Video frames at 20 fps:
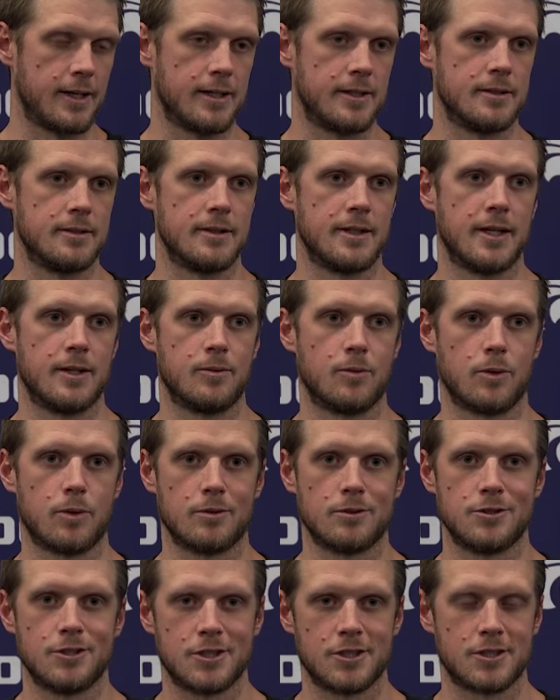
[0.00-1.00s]
and and
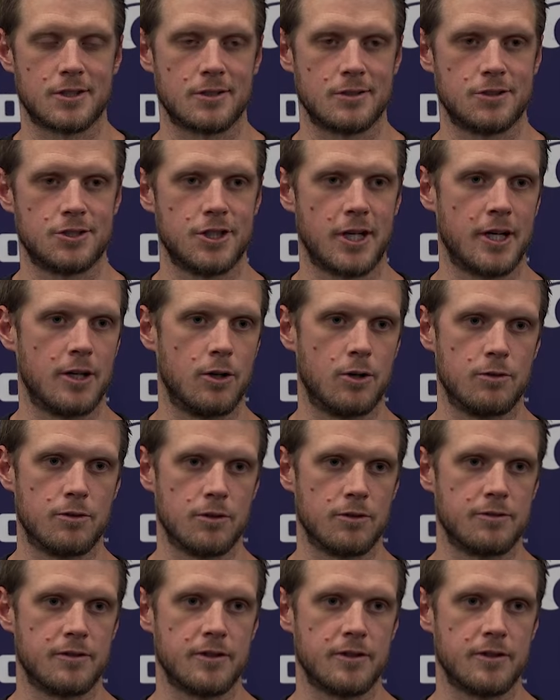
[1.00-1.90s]
we're just a shade over